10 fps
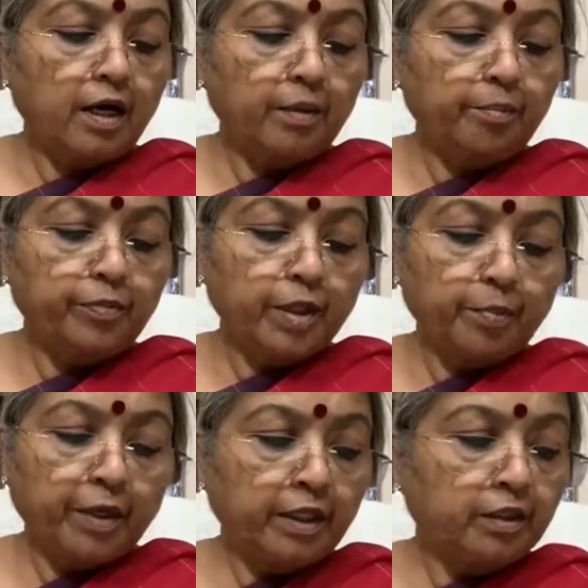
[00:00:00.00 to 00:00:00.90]

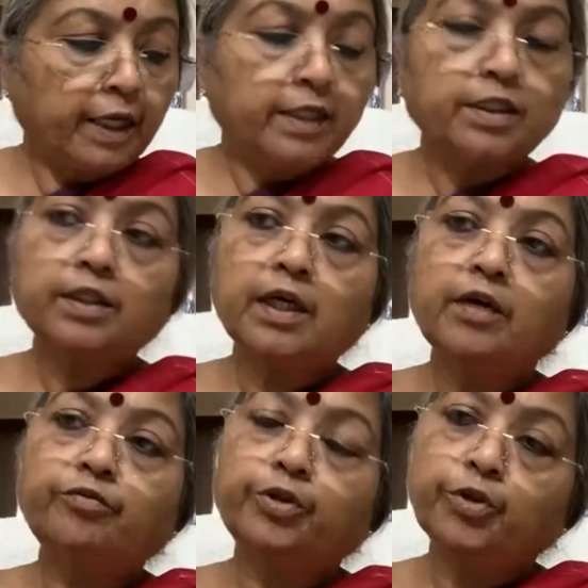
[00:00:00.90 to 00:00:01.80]
the main
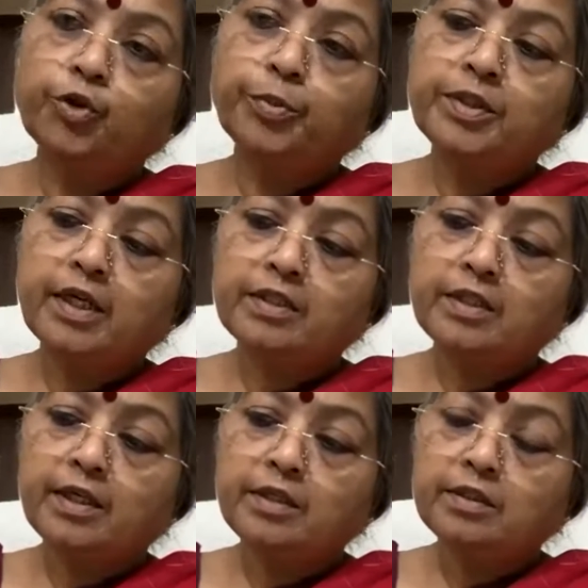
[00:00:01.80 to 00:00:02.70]
criteria for human
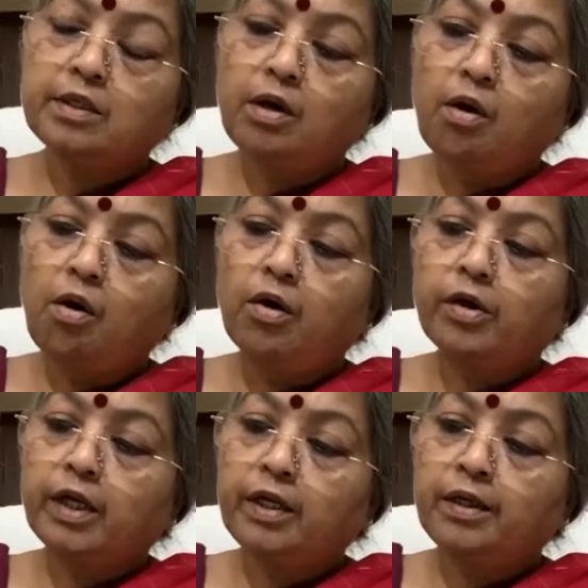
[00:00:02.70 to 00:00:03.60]
success?
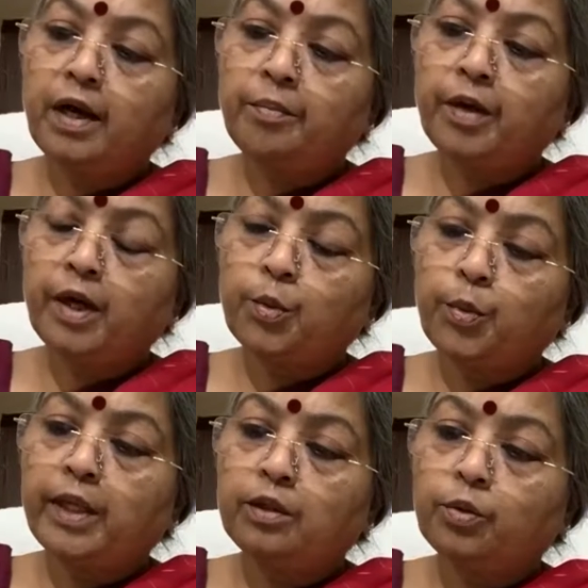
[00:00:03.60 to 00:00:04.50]
Or income and
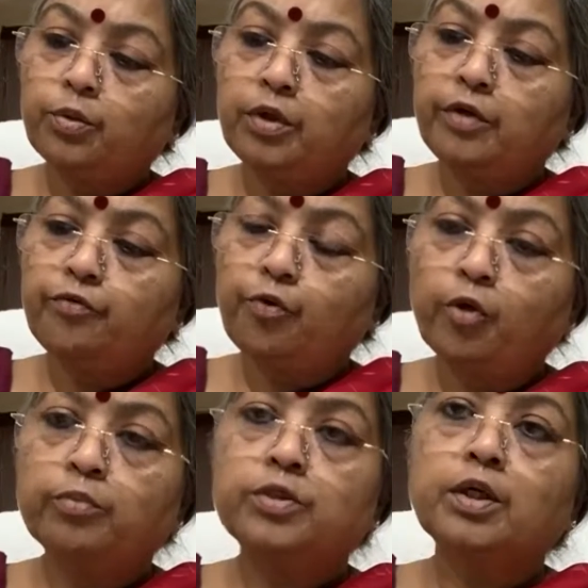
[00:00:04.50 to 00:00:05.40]
wealth only
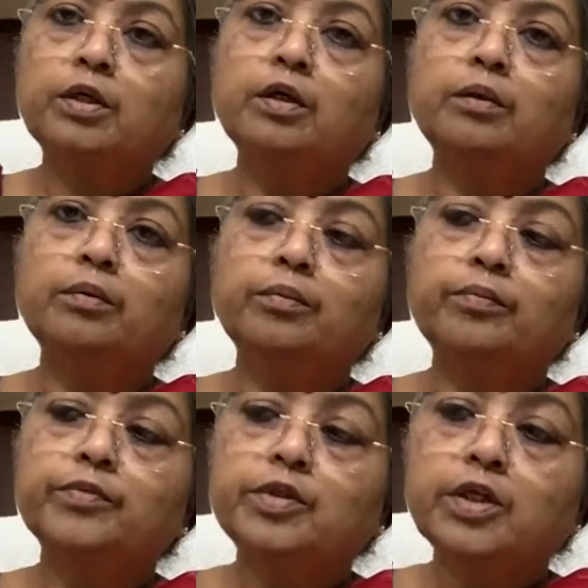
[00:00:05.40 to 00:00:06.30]
forms a
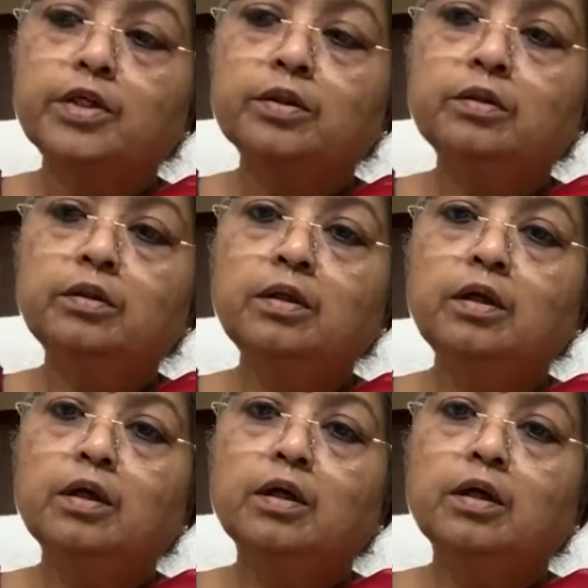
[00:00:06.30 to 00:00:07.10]
certain